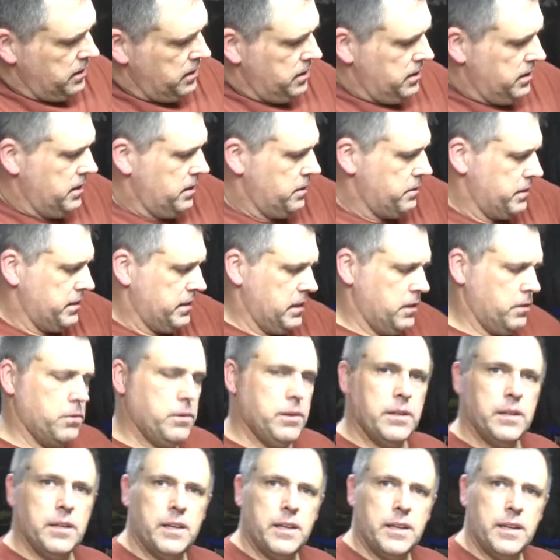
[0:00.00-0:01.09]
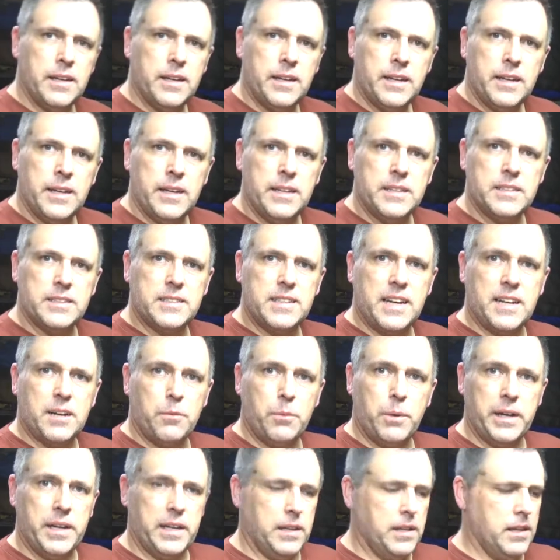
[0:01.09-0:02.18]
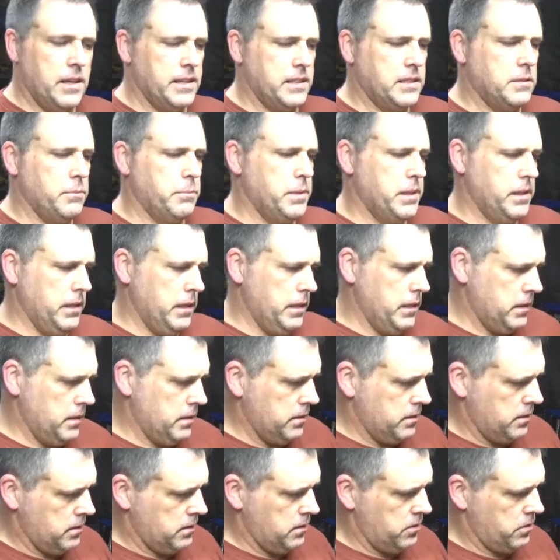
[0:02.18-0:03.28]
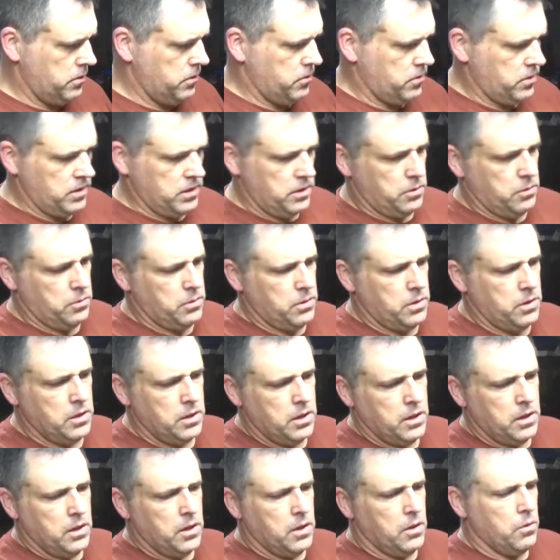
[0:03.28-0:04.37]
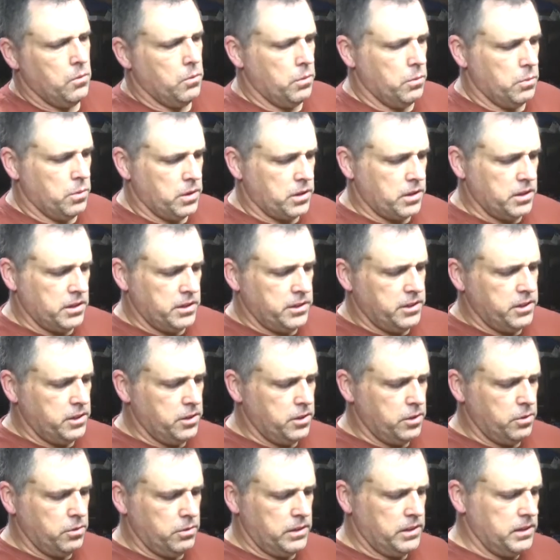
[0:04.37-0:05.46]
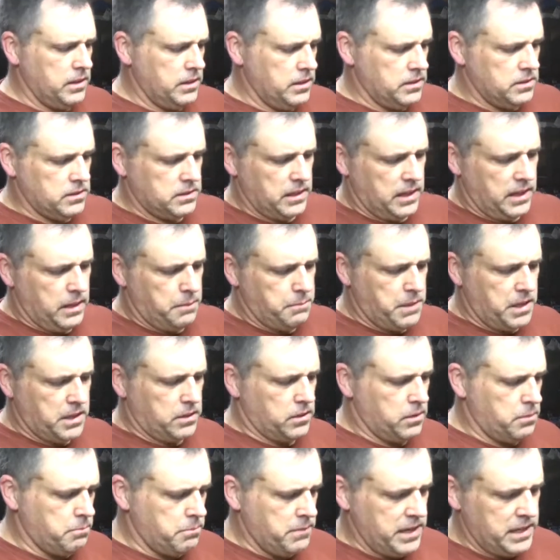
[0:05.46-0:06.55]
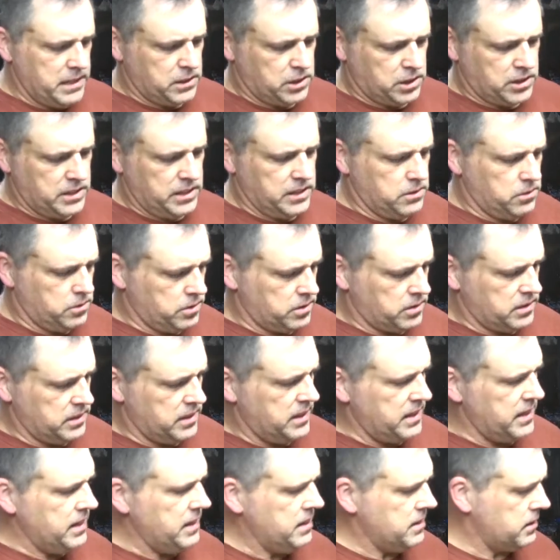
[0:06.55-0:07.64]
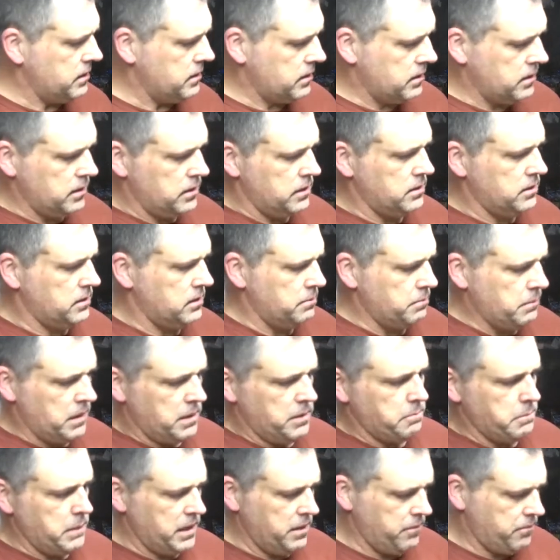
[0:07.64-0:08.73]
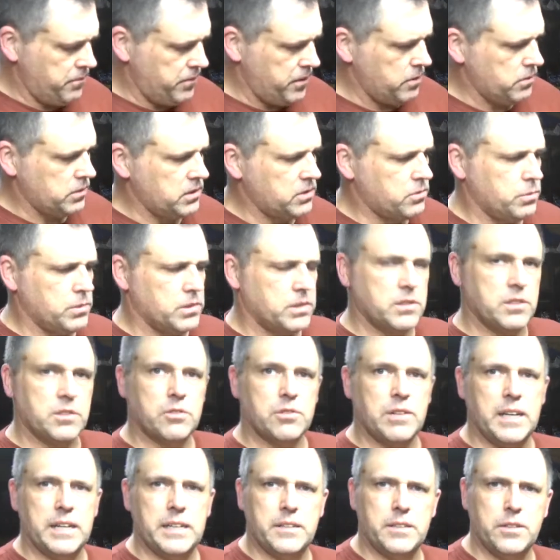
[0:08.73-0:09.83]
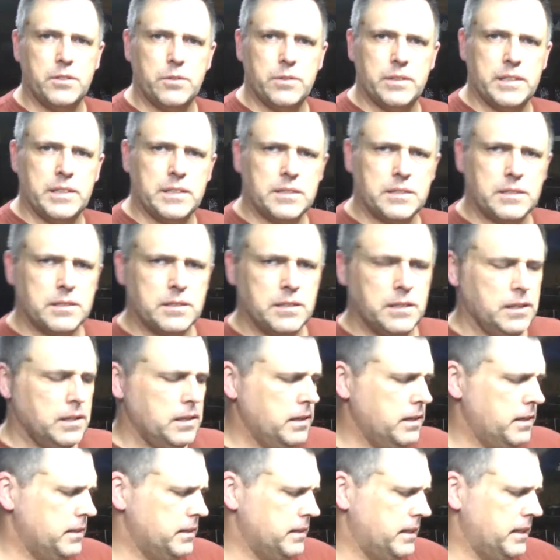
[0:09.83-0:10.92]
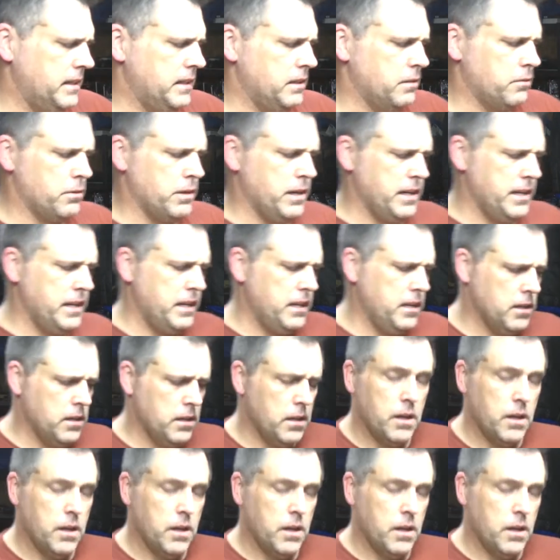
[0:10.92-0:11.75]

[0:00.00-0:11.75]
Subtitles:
there we go. It just had a way it liked to be. So what we're going to do is, I'm not going to make shingles today because my main focus was to try to do this and to get it ready.